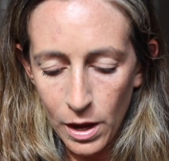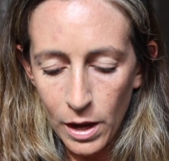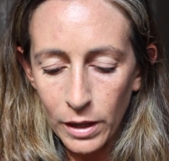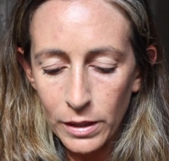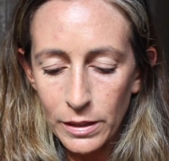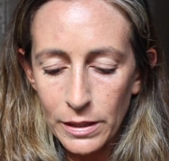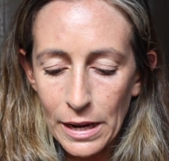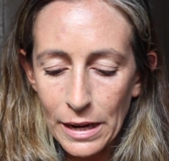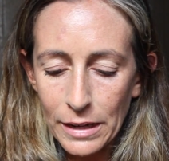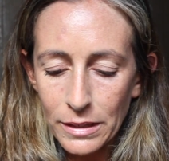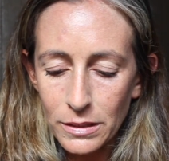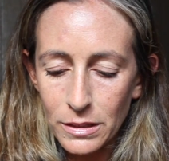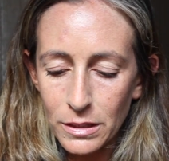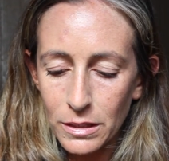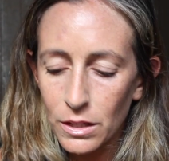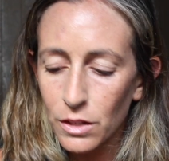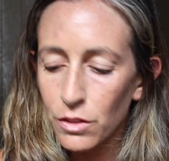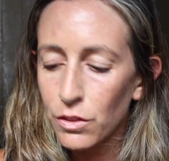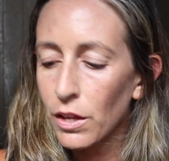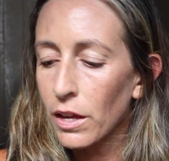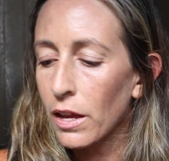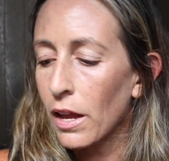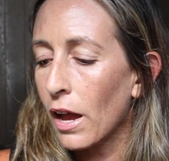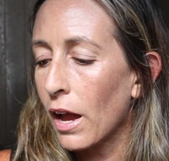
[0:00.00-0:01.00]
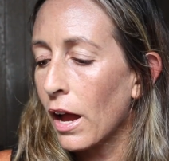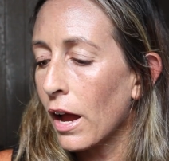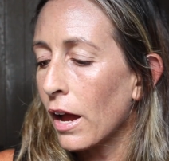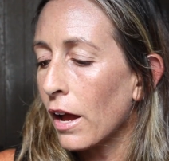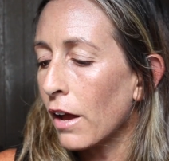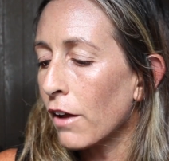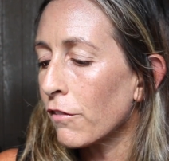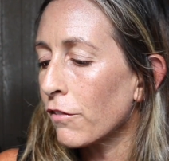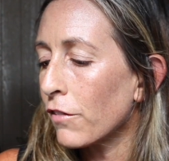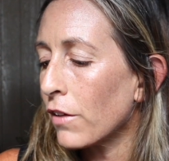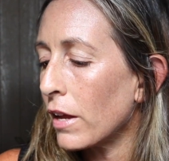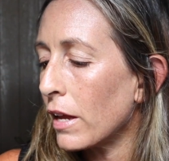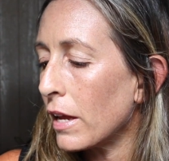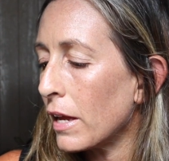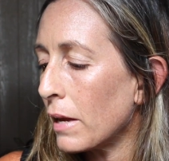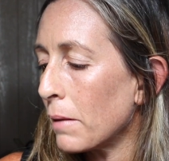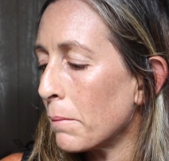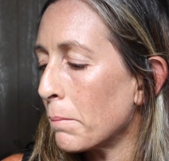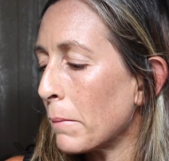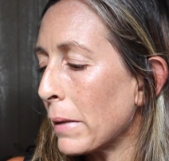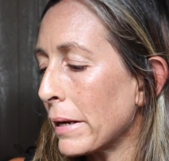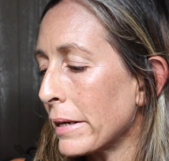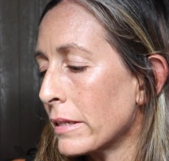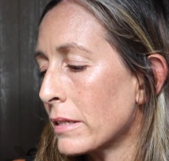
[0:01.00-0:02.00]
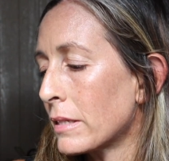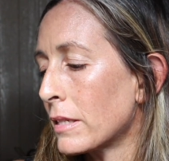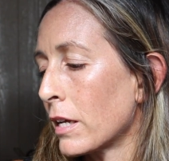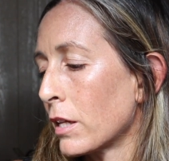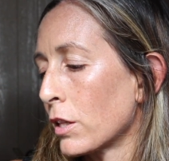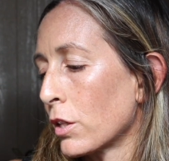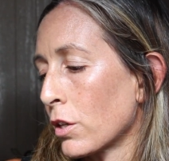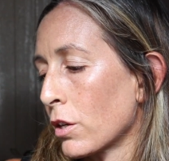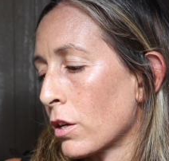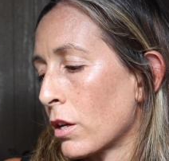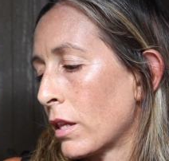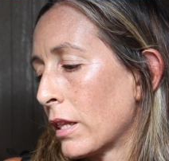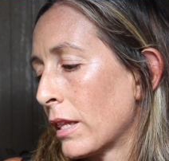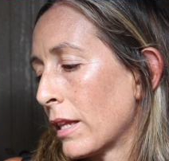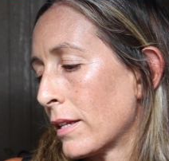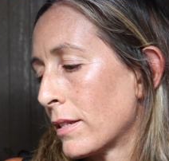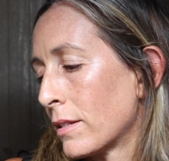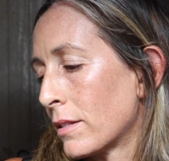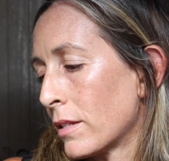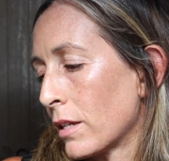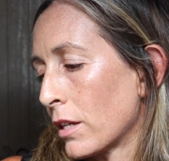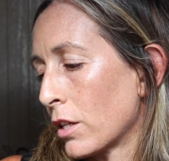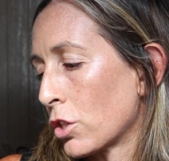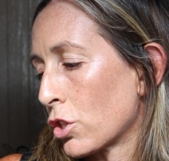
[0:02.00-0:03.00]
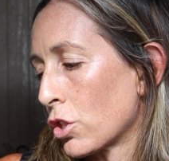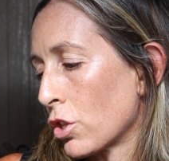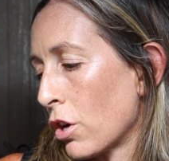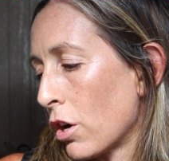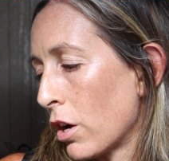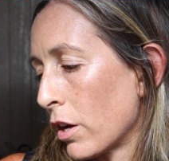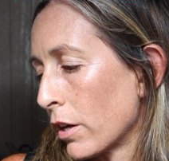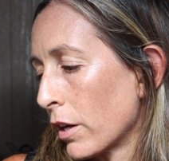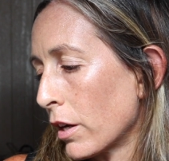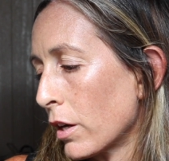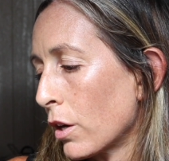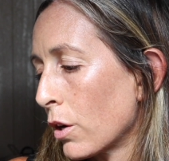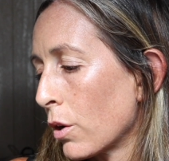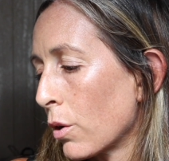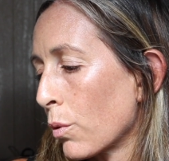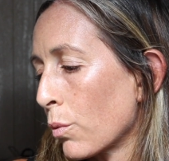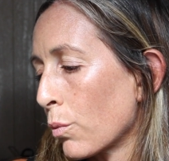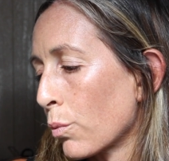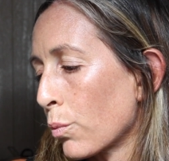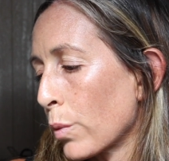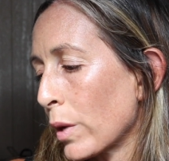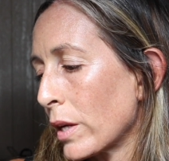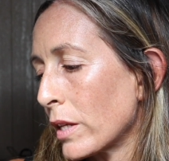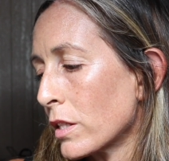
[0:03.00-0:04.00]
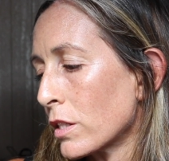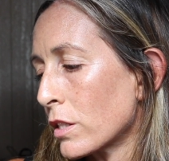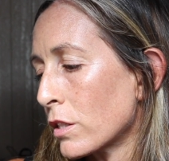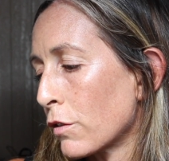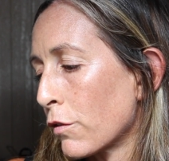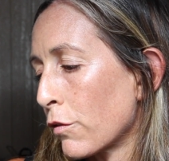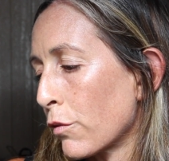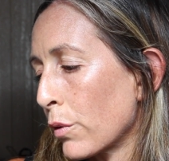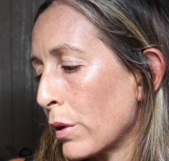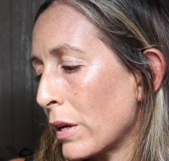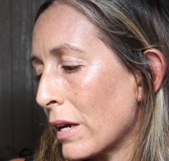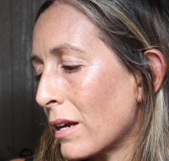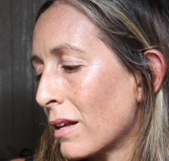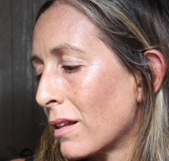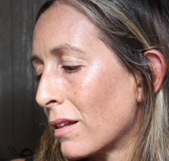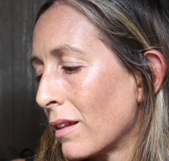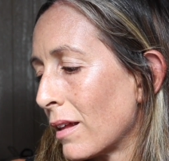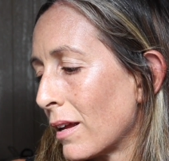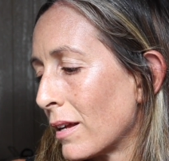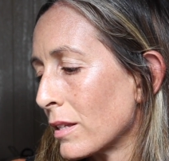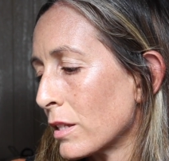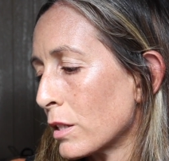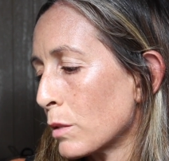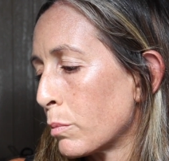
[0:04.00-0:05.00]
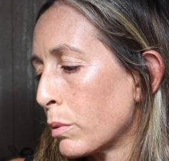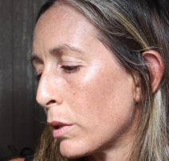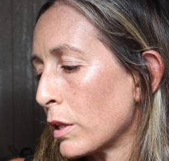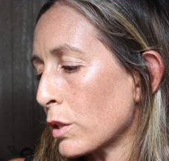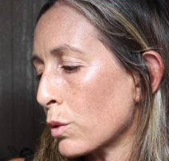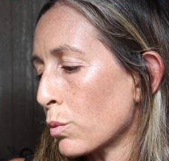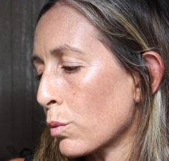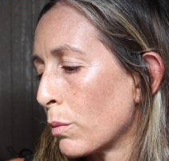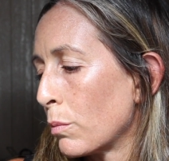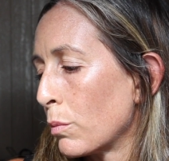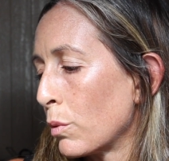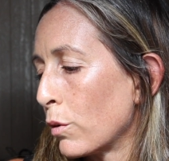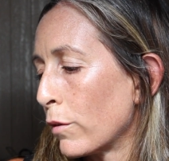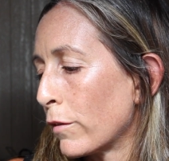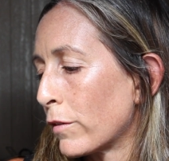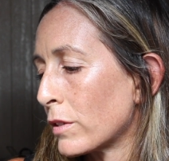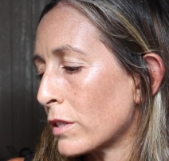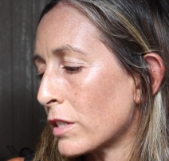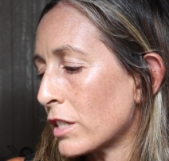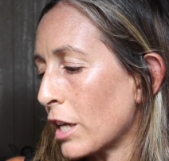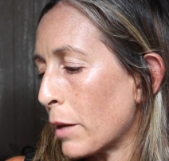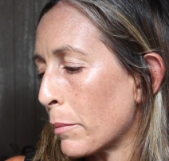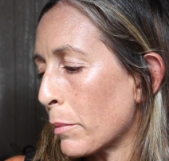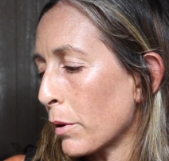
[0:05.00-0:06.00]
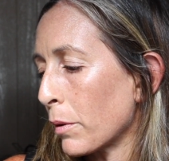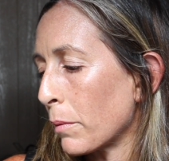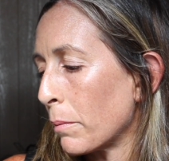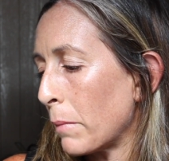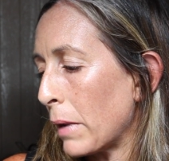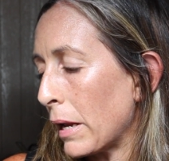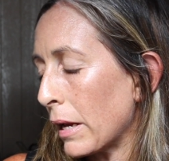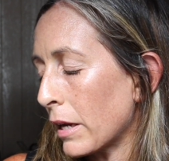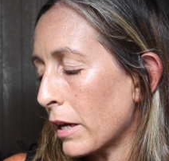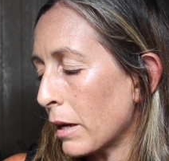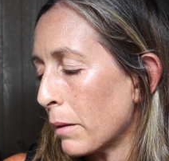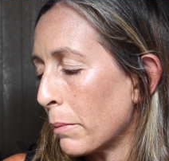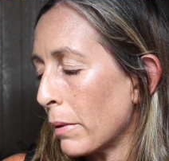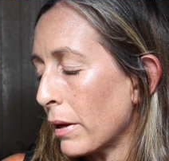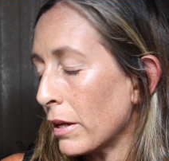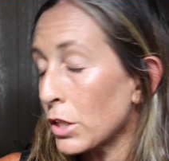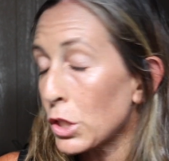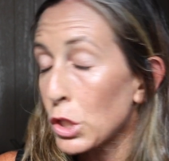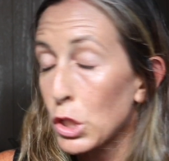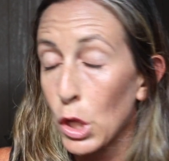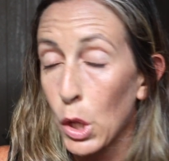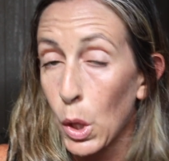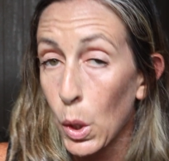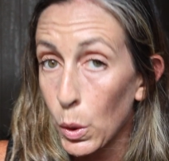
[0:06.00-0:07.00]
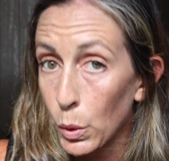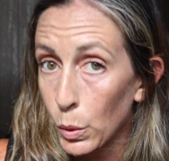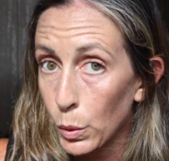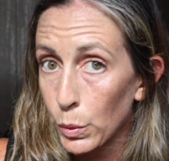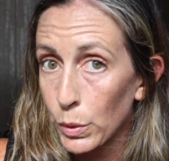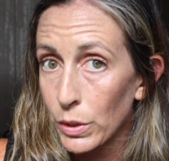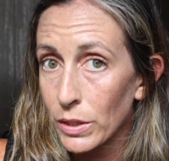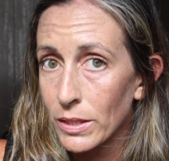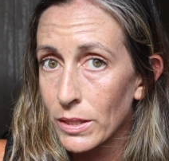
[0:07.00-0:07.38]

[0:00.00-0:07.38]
Next, they have a micellar cleansing tonic, rinse-free cleanse plus remove stubborn makeup and tone